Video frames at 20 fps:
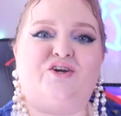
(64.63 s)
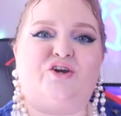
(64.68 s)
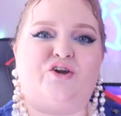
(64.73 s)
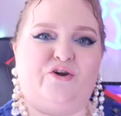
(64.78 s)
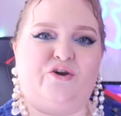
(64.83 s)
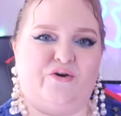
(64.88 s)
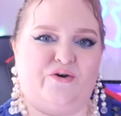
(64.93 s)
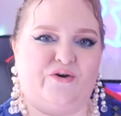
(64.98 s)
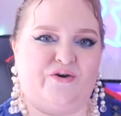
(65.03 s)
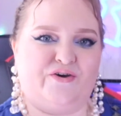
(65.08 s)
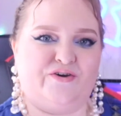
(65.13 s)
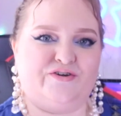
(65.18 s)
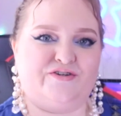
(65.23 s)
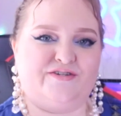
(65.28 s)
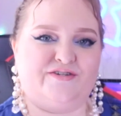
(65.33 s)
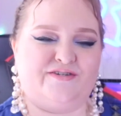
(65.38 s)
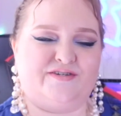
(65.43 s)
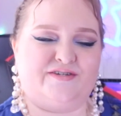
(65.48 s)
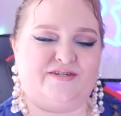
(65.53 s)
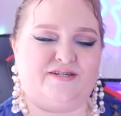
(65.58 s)

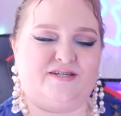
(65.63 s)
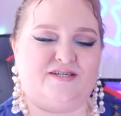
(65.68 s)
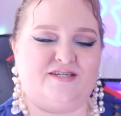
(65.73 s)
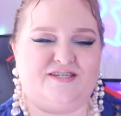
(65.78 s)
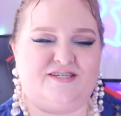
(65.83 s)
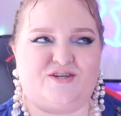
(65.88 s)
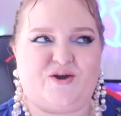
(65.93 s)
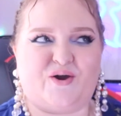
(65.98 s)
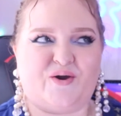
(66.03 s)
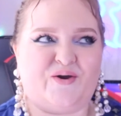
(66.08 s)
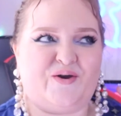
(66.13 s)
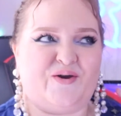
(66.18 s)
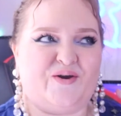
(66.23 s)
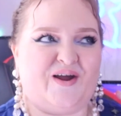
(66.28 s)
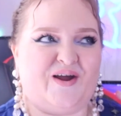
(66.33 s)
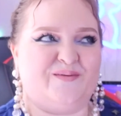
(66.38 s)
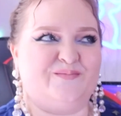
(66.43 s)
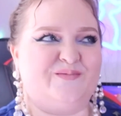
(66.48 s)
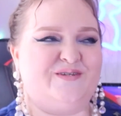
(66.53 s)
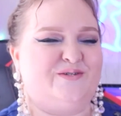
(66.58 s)
Cursed. So
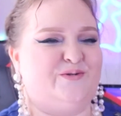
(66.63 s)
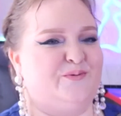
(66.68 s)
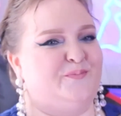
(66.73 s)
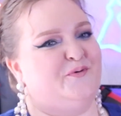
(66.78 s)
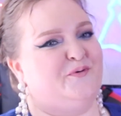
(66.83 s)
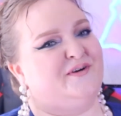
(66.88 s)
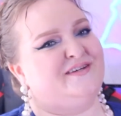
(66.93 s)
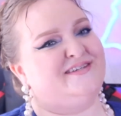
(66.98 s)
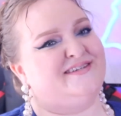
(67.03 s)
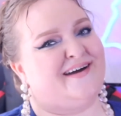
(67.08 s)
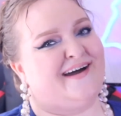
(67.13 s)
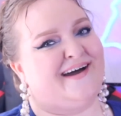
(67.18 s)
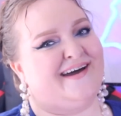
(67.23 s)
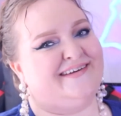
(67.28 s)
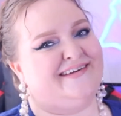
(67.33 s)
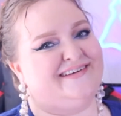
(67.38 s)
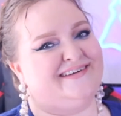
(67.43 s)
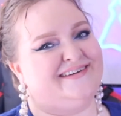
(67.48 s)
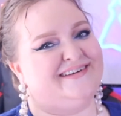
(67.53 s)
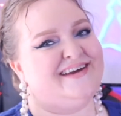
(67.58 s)
I'm super
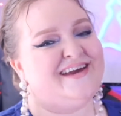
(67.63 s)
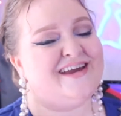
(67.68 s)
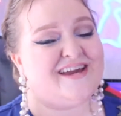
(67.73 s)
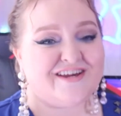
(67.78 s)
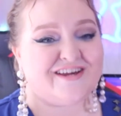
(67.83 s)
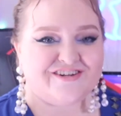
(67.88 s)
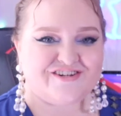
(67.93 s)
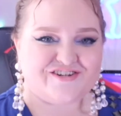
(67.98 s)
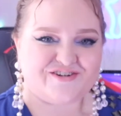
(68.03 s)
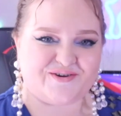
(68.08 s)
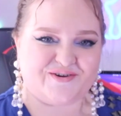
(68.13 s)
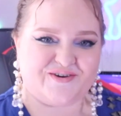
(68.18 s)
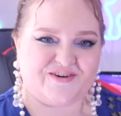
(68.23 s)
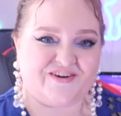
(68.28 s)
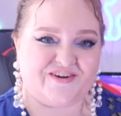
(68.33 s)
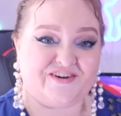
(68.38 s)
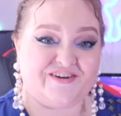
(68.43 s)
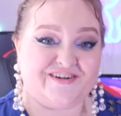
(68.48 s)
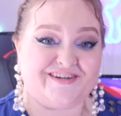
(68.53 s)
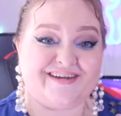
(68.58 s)
excited
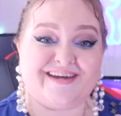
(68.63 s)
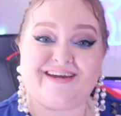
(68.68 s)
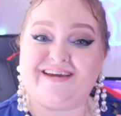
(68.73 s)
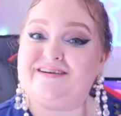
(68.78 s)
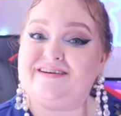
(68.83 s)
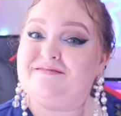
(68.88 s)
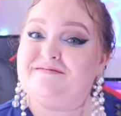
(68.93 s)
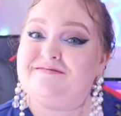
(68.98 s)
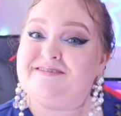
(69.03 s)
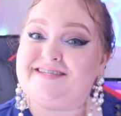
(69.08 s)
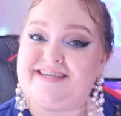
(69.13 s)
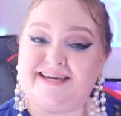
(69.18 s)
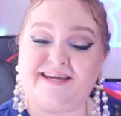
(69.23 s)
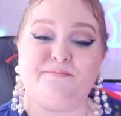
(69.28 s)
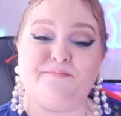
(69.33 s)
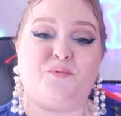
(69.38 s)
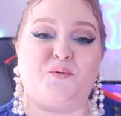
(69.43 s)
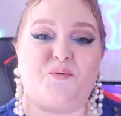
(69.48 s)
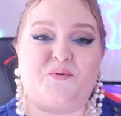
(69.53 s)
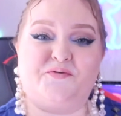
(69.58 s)
to see
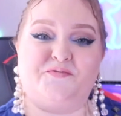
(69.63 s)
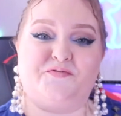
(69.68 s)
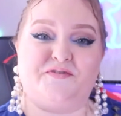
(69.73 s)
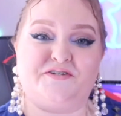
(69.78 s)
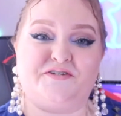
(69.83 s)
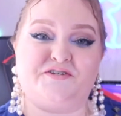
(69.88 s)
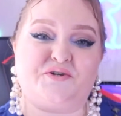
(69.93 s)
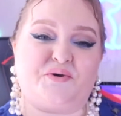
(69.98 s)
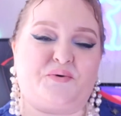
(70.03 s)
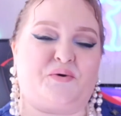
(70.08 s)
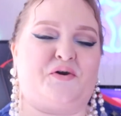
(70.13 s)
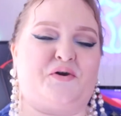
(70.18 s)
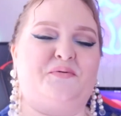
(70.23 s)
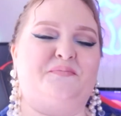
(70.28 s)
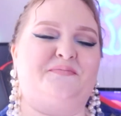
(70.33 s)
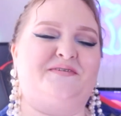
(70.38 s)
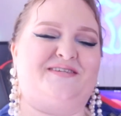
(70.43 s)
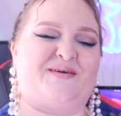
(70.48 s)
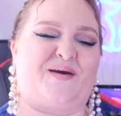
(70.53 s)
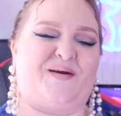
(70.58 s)
more of this group.
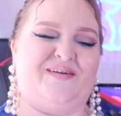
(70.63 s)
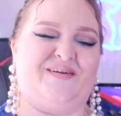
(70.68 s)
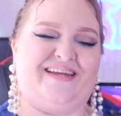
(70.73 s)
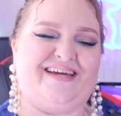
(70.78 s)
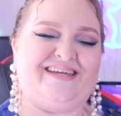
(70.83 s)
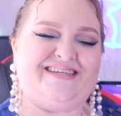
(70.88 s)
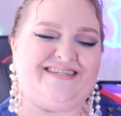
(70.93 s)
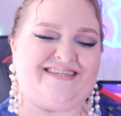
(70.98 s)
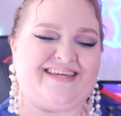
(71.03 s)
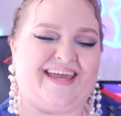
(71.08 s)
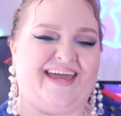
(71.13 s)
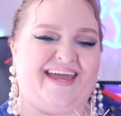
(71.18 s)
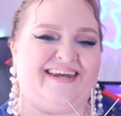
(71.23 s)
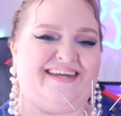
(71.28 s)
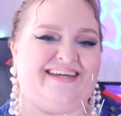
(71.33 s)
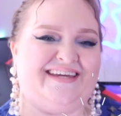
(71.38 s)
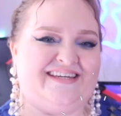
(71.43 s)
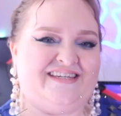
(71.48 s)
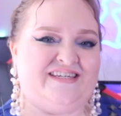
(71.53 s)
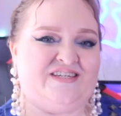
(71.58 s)
So let's get
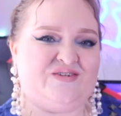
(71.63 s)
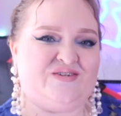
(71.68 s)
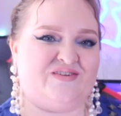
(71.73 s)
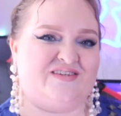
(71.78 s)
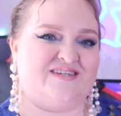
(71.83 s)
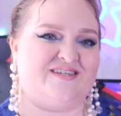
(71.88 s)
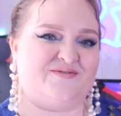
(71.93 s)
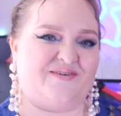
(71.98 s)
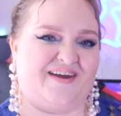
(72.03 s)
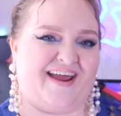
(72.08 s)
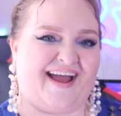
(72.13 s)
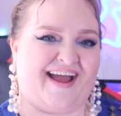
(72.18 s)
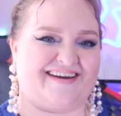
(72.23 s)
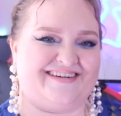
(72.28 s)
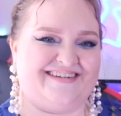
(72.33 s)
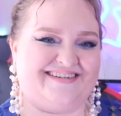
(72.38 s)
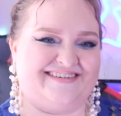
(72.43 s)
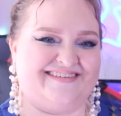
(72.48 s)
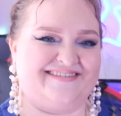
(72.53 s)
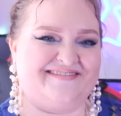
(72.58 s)
into this
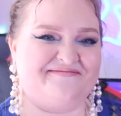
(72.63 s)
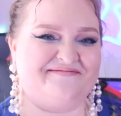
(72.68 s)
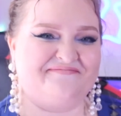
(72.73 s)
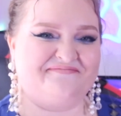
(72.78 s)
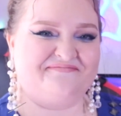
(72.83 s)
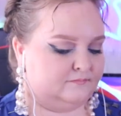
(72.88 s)
reaction.